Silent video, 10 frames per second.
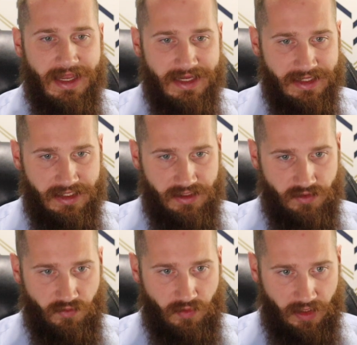
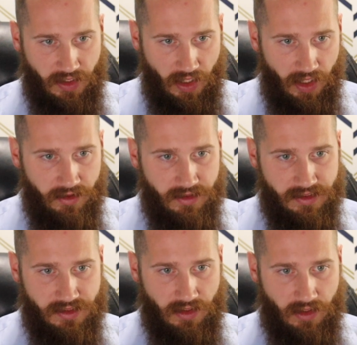is
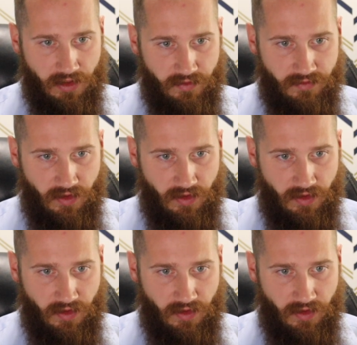regardless of